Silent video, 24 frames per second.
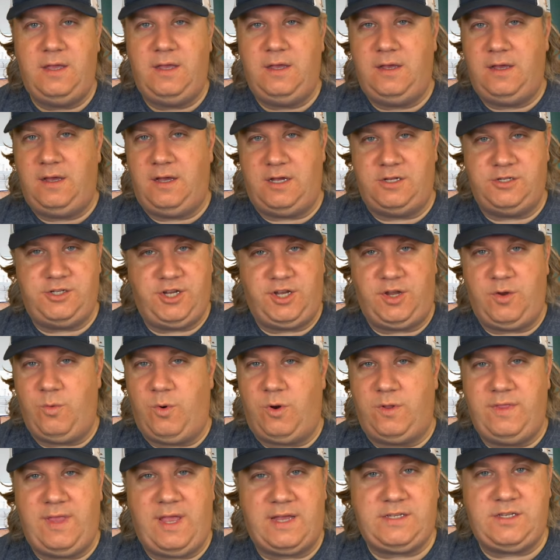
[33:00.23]
Uh, Jigging
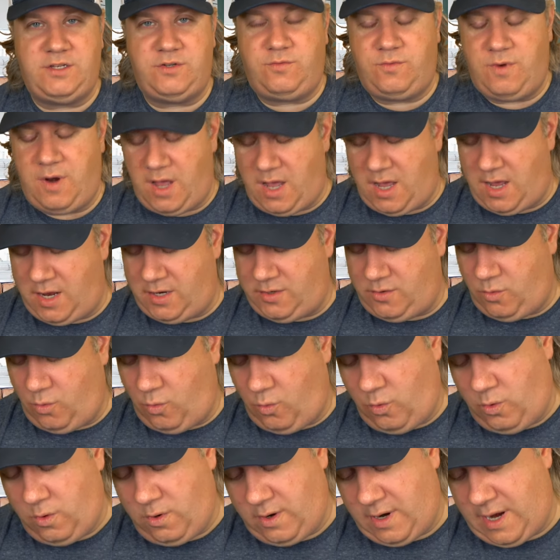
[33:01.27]
World Nexus rod
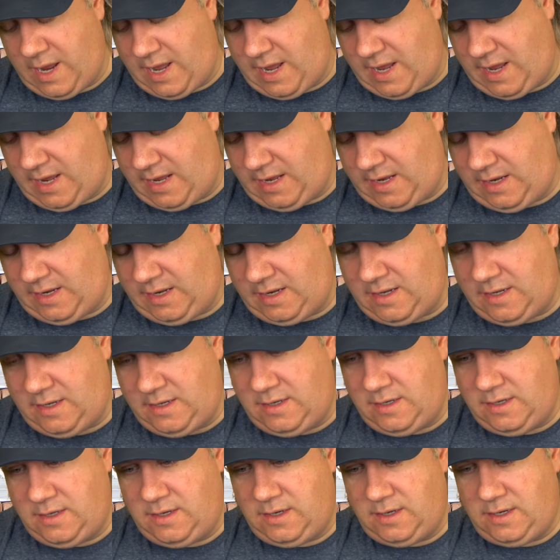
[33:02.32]
or a
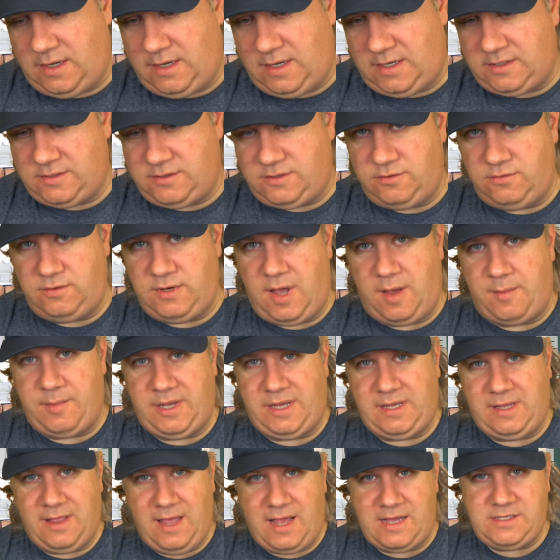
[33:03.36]
uh, Tsunami
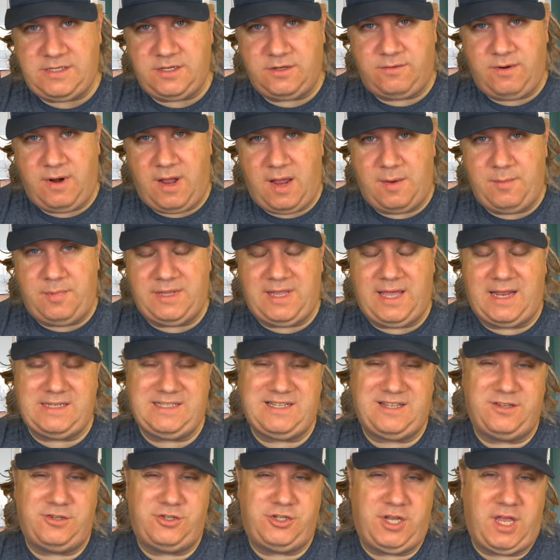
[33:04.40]
Classic rod, but that is
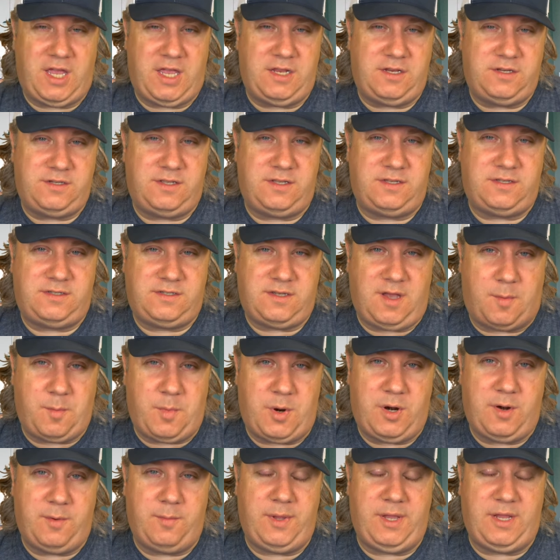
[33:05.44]
going to change this
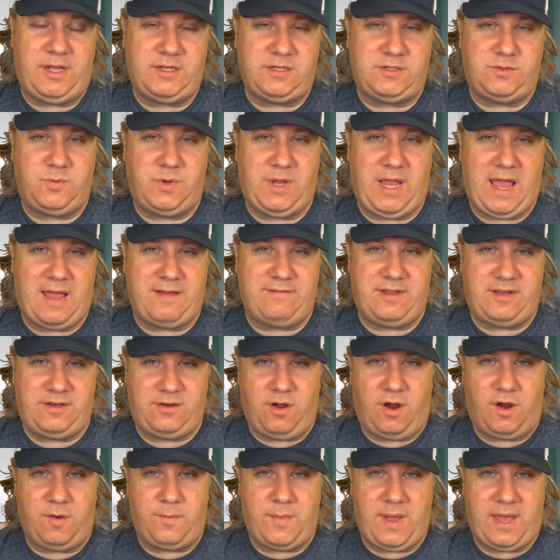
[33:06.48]
summer because we have a
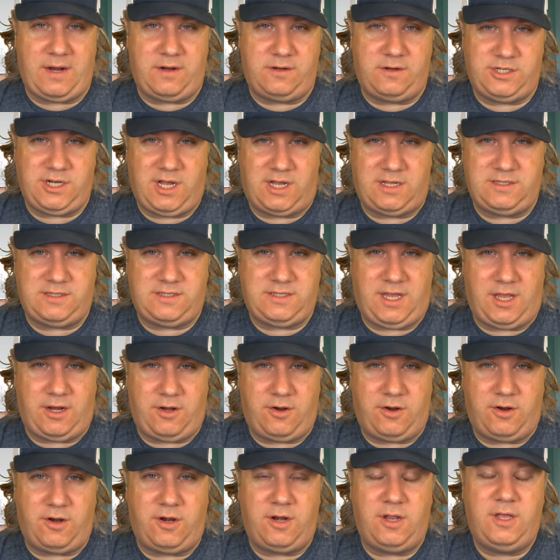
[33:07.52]
Dark Matter John
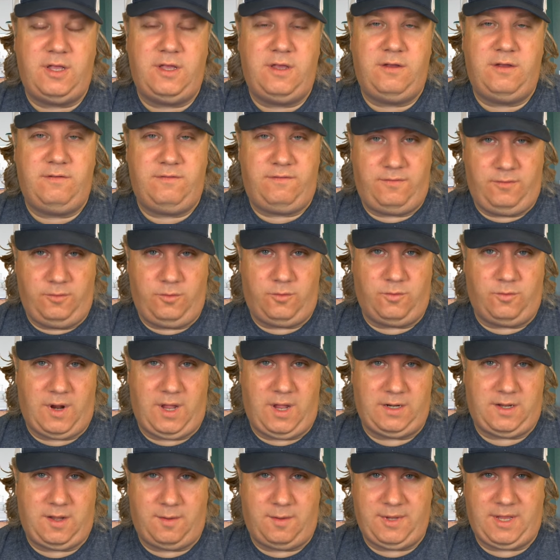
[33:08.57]
Skinner fluke
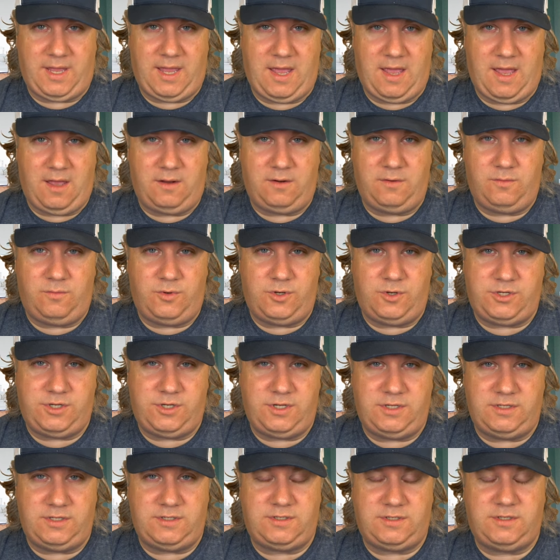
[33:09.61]
rod coming out, which
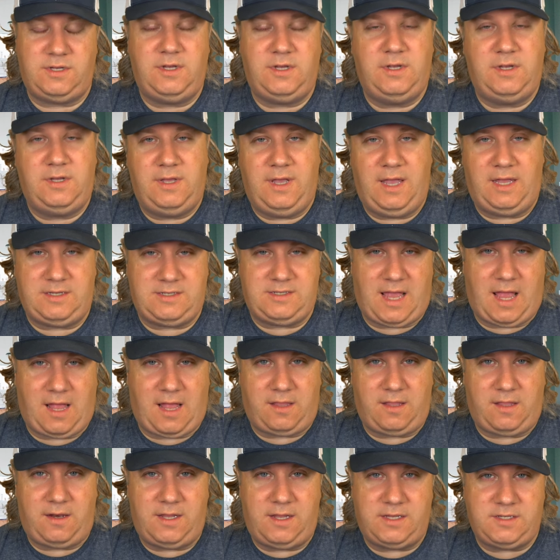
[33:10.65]
is
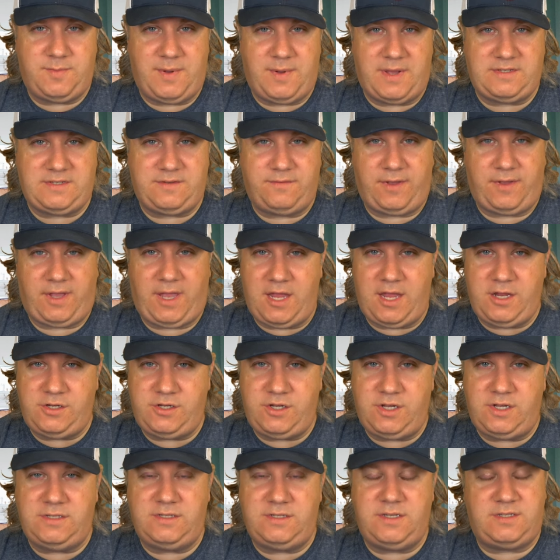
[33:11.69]
exactly to his
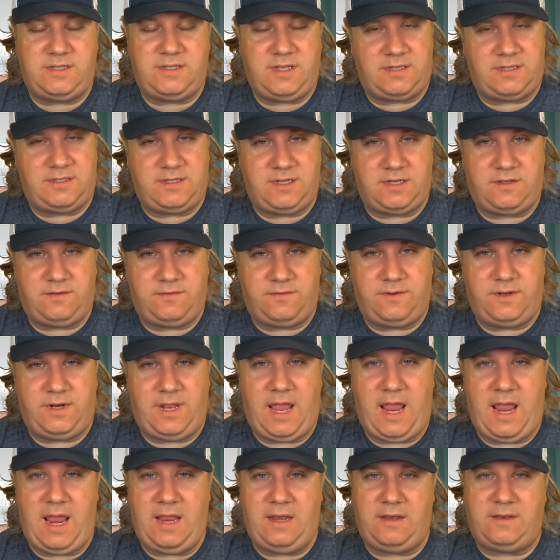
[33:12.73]
specifications. It's that six foot
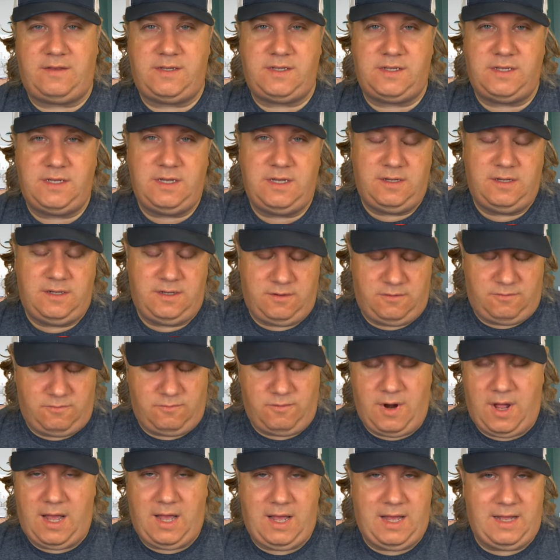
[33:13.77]
eight
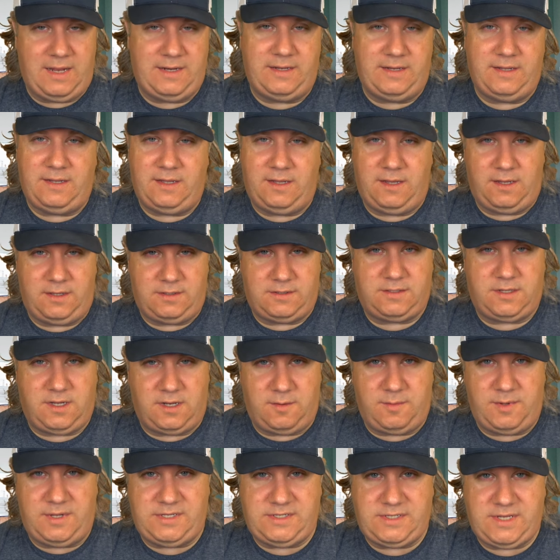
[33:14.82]
rod. It's going
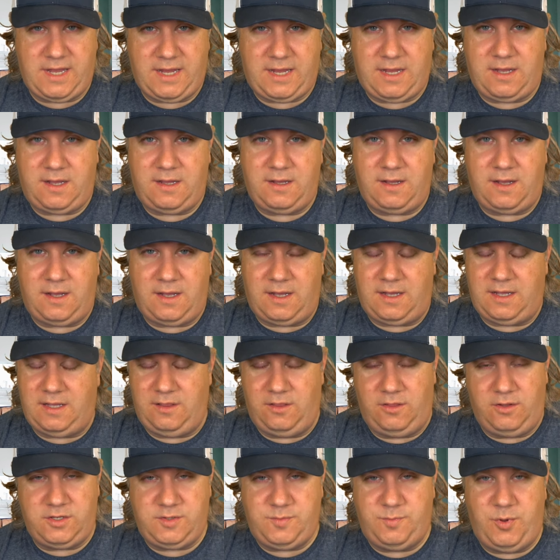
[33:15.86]
to be sick. Uh, it
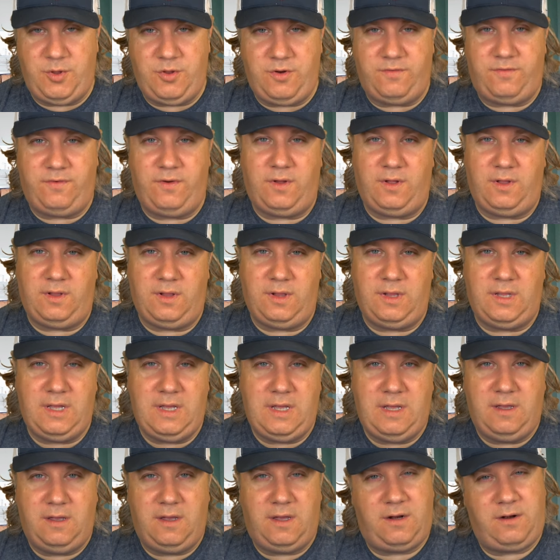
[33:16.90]
looks beautiful.
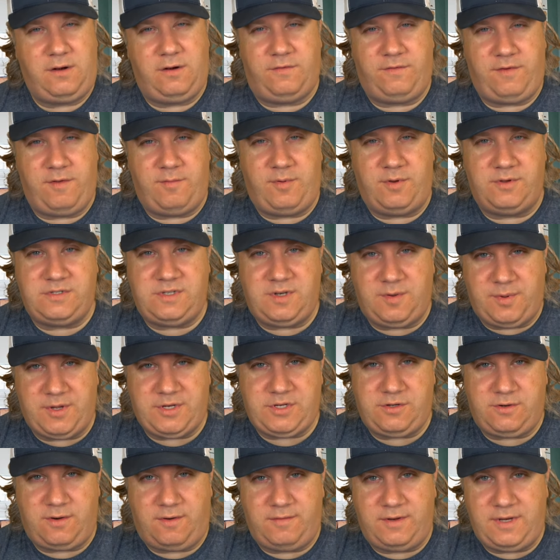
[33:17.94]
I don't know if I posted a
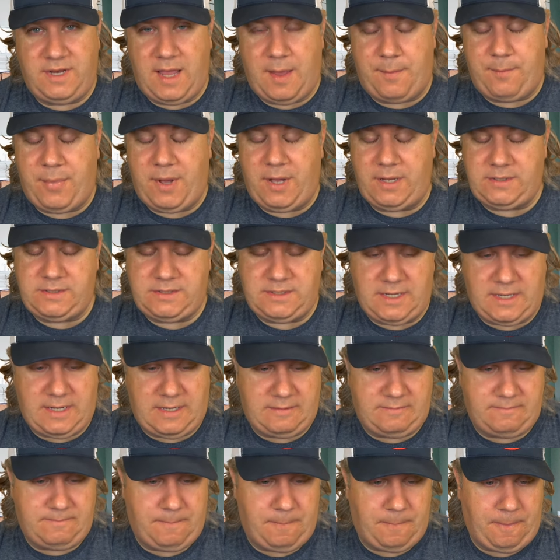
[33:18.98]
picture of it yet, but
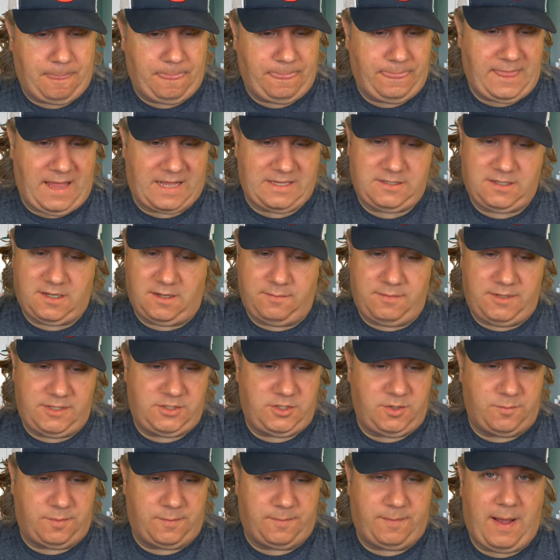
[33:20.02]
um, that's going to be
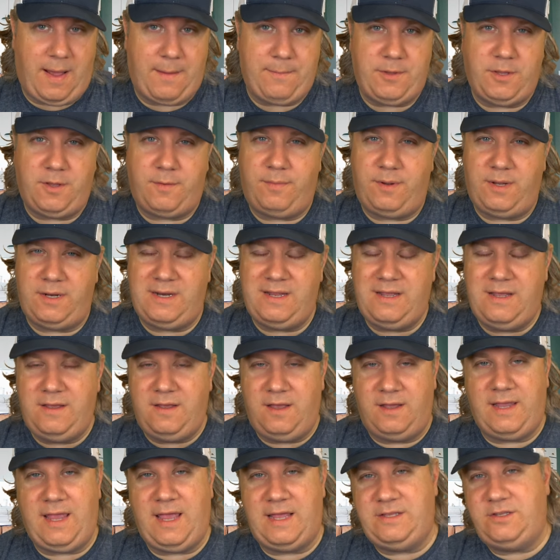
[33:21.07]
super popular. But
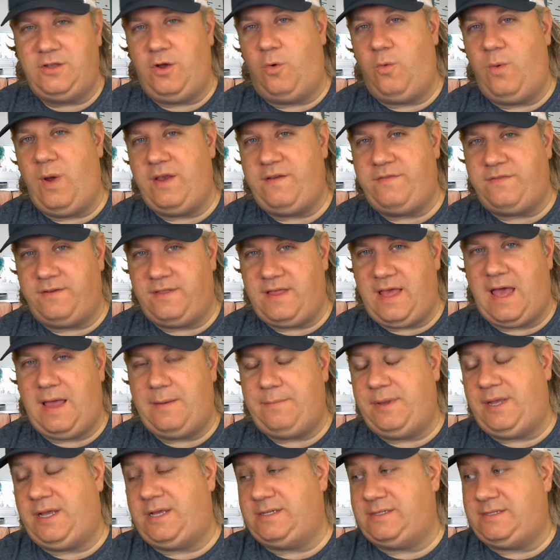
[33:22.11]
again, don't wait for that
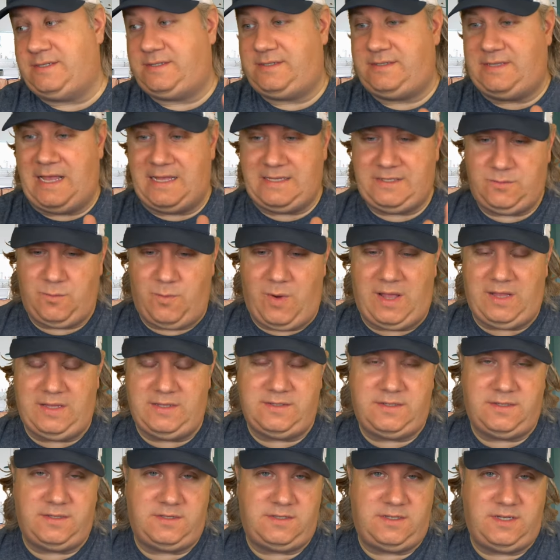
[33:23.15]
because that's well
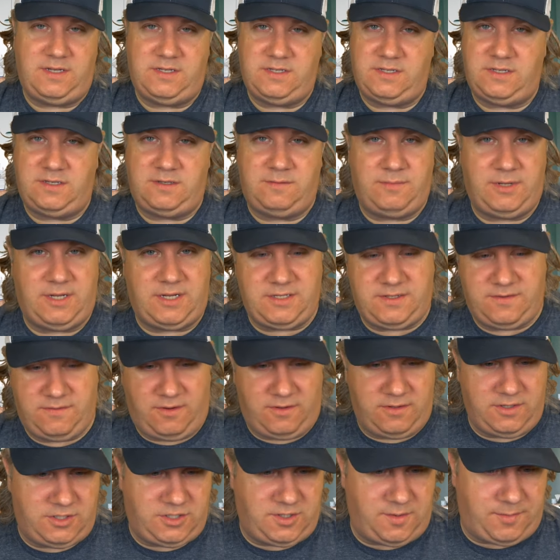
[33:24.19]
into the season because of
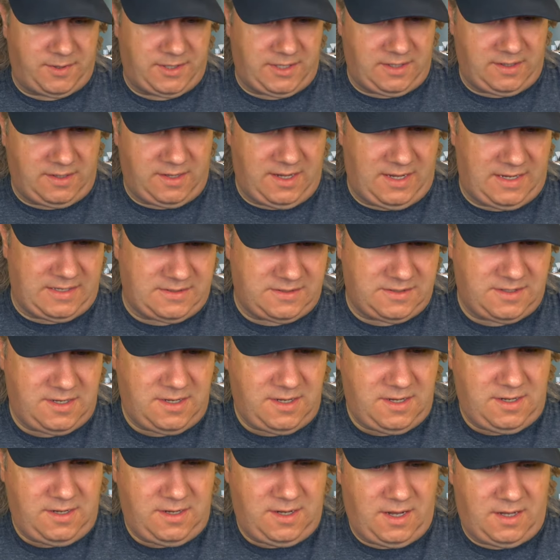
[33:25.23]
all these shipping delays
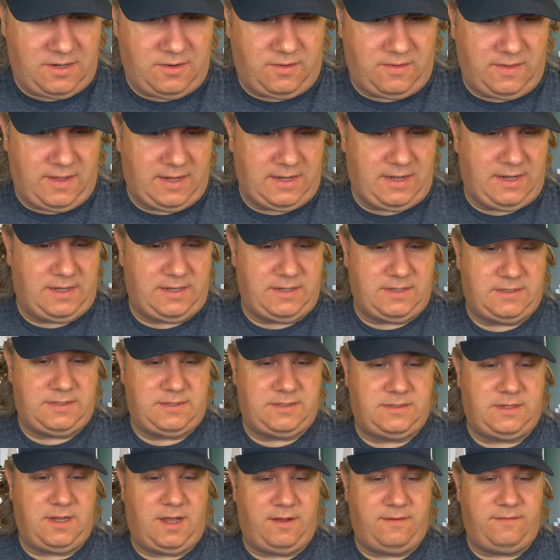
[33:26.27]
and all that kind of
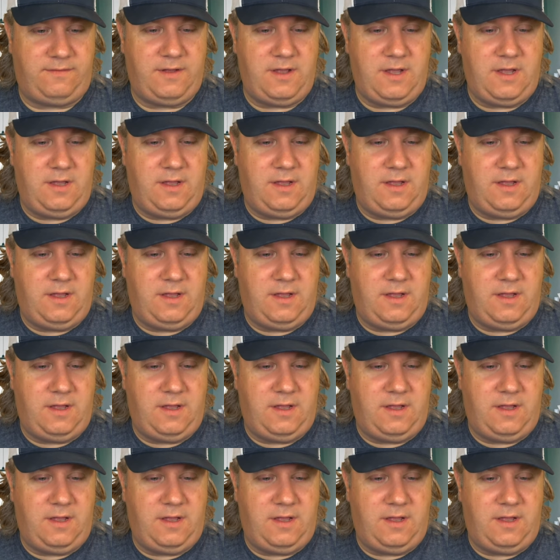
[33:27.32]
stuff.